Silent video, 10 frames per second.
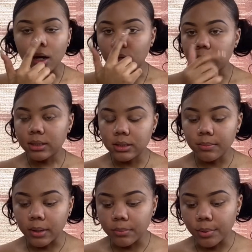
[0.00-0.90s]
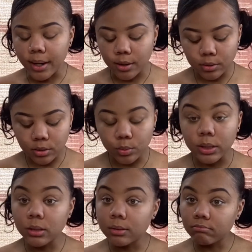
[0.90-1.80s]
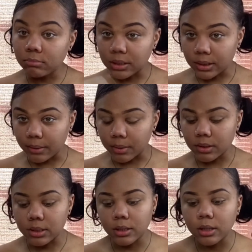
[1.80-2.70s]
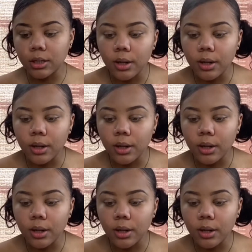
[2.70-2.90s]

cleaned up my brows with the same concealer,